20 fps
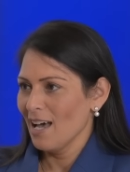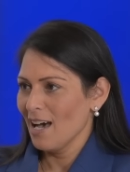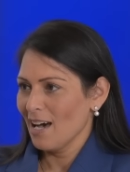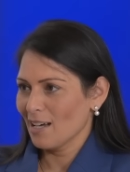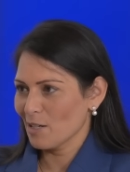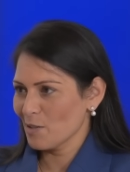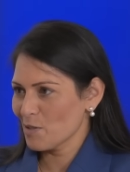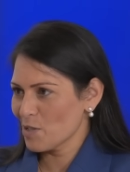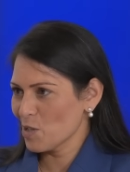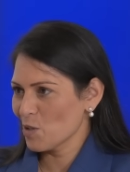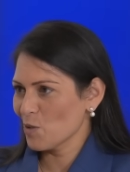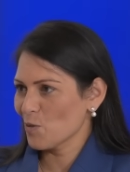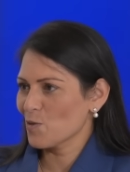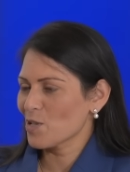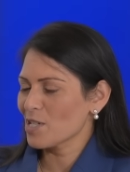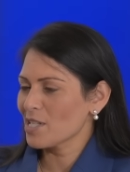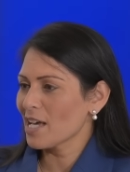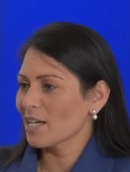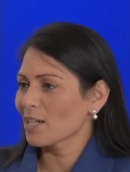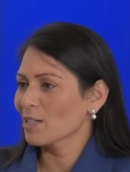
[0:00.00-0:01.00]
And I see you've
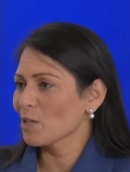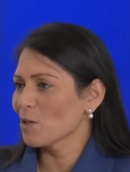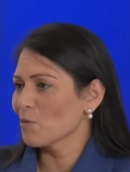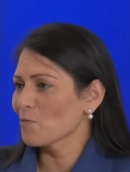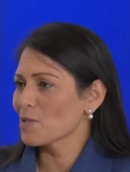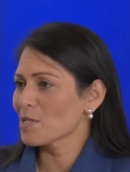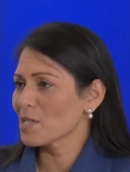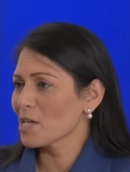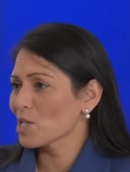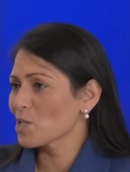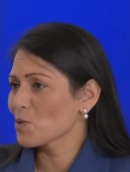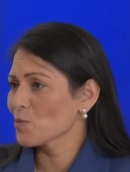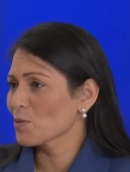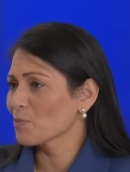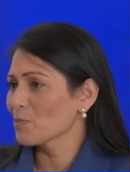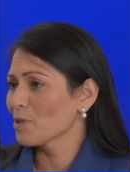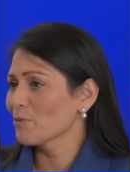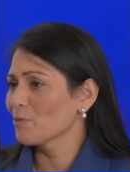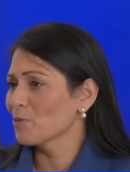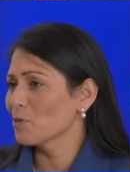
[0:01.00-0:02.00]
just had a conversation
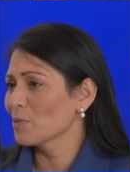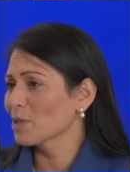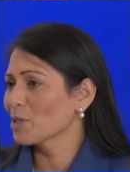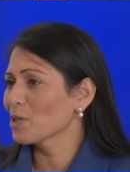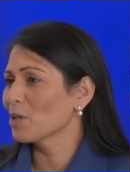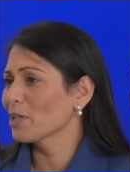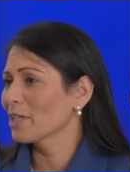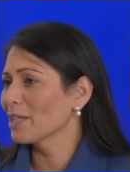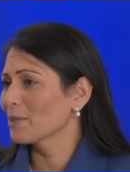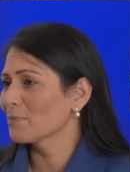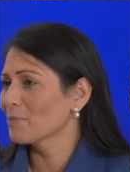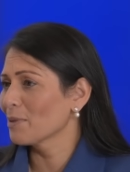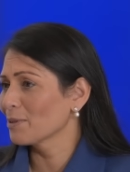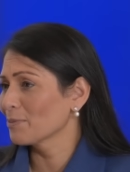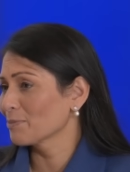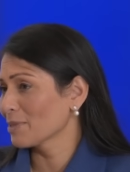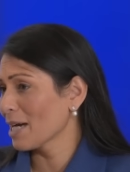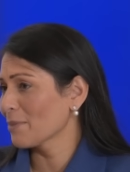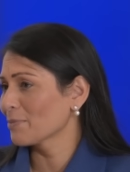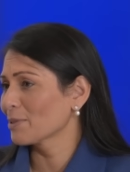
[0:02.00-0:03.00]
with my former colleague, my
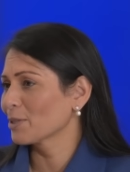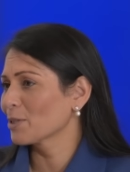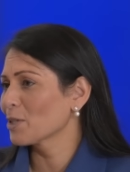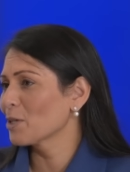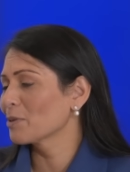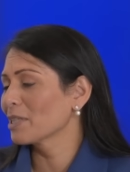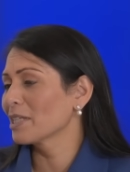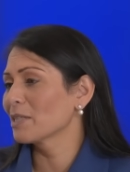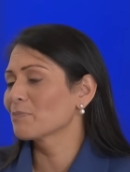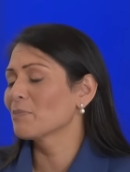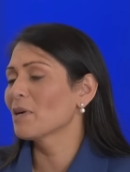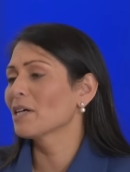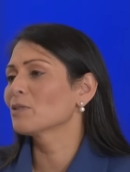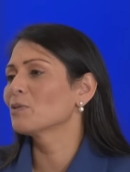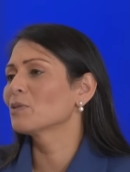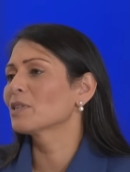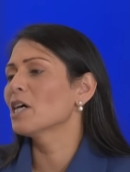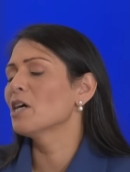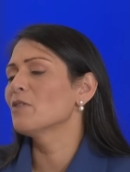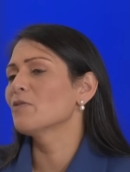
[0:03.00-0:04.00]
cabinet colleague
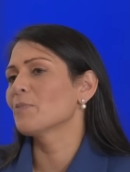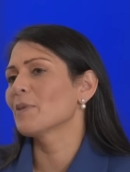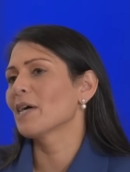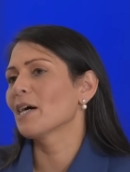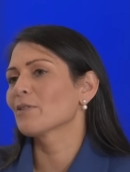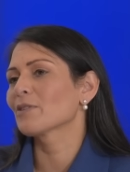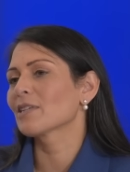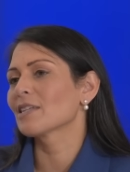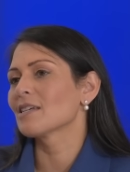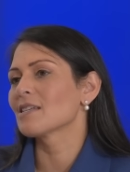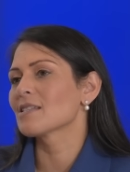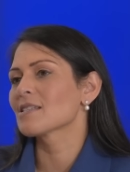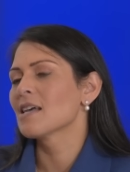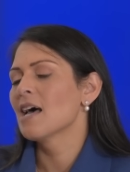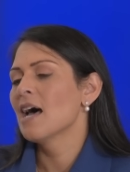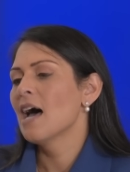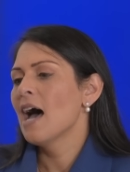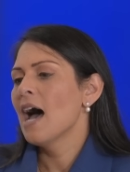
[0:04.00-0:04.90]
Michael Gove about this.